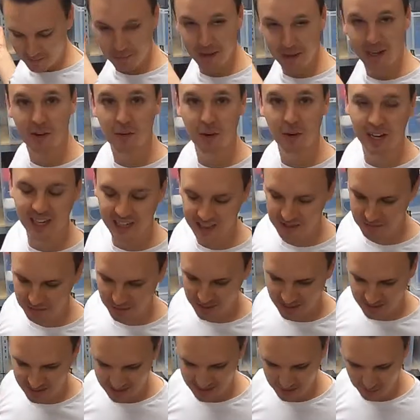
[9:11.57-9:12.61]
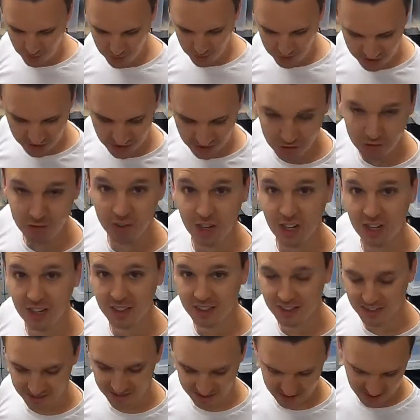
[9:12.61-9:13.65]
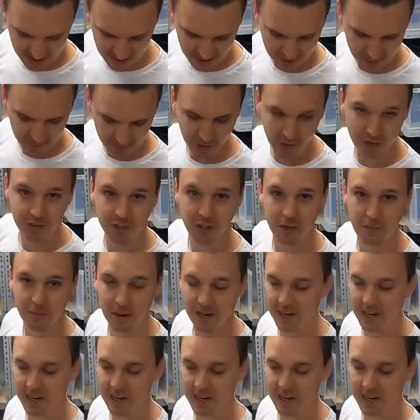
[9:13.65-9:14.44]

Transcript: Back when I had my wooden grass photo